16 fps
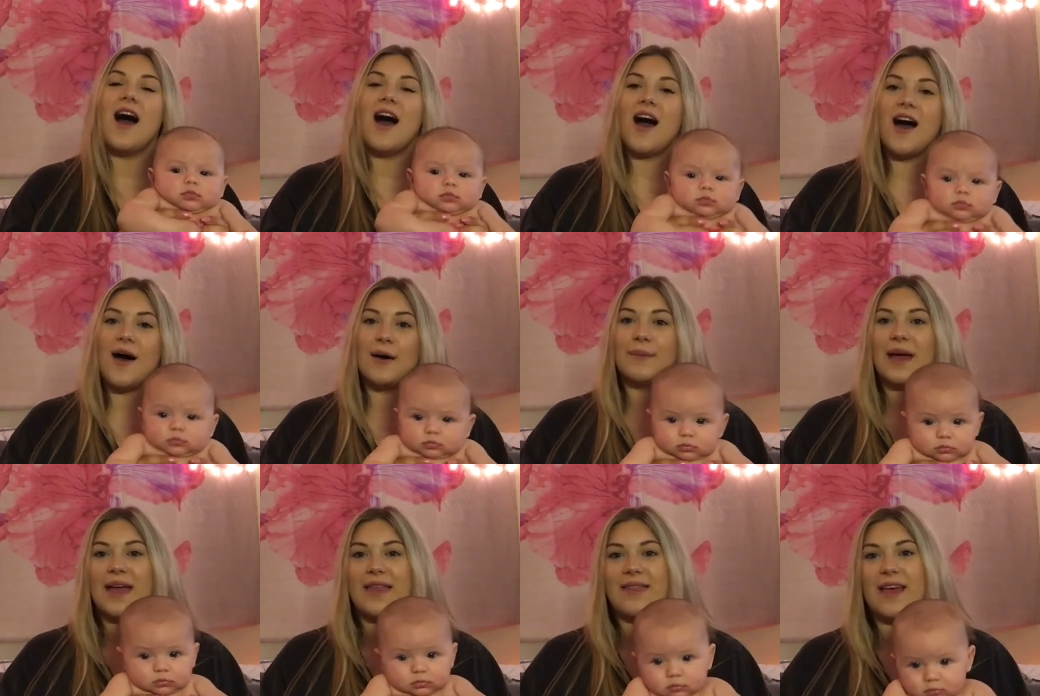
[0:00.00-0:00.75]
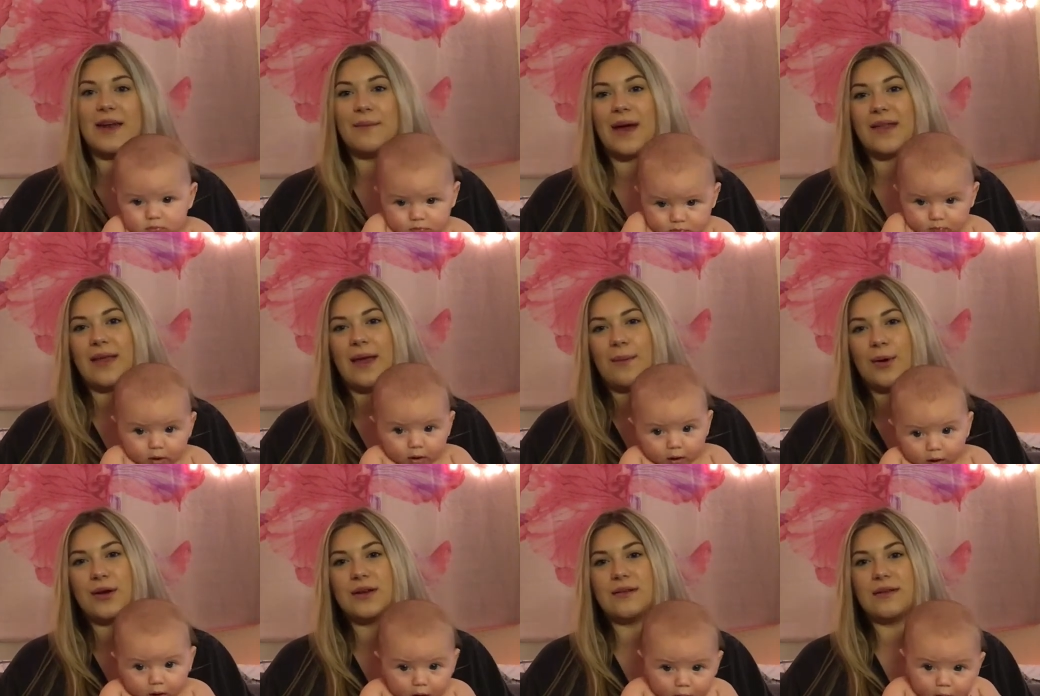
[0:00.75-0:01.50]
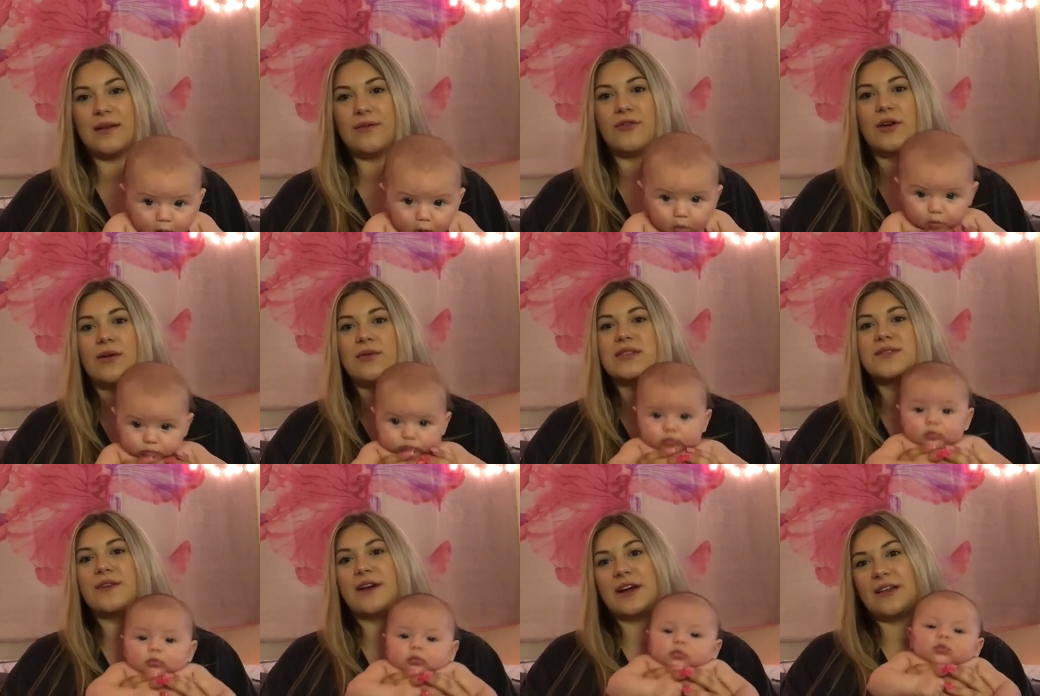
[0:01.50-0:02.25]
Speaker 1: And then my labor and delivery
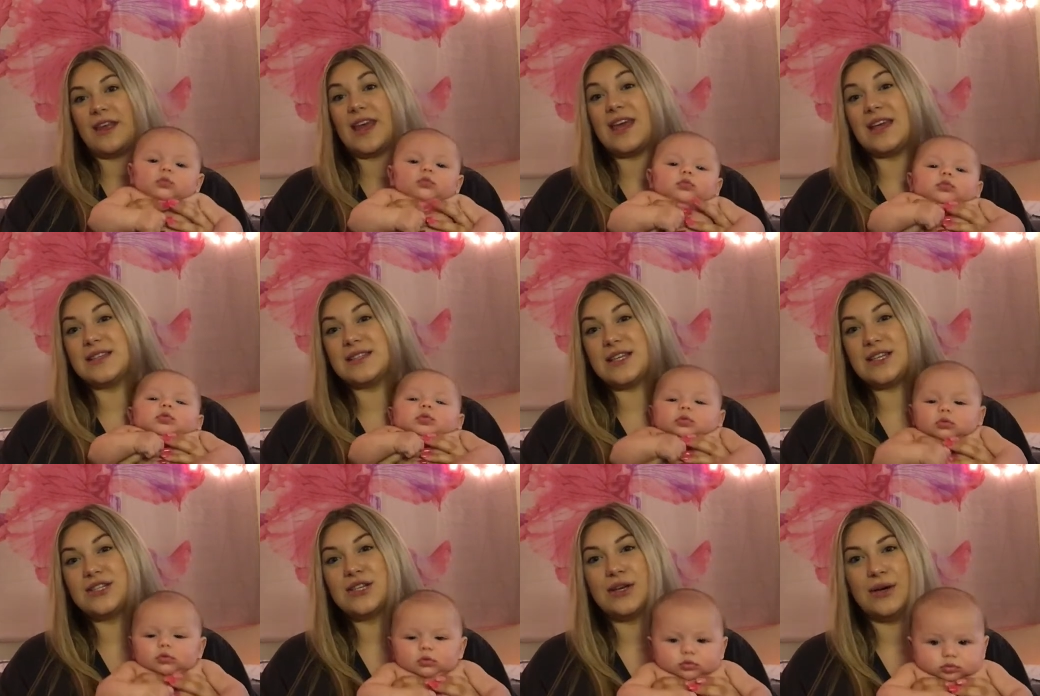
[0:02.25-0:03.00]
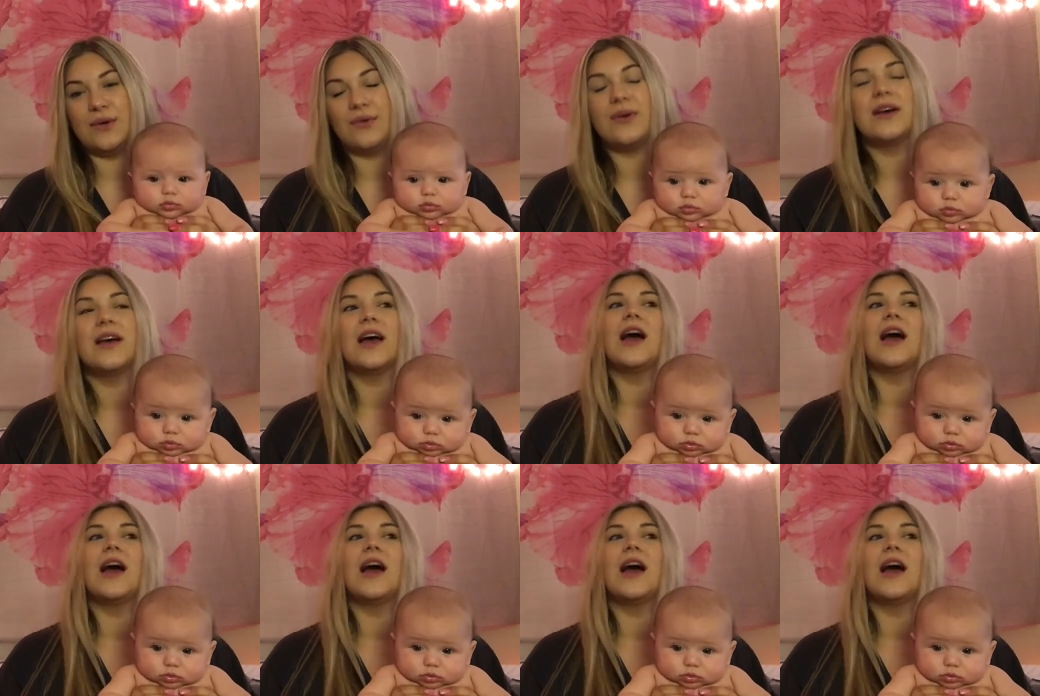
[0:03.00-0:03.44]
was fairly easy too.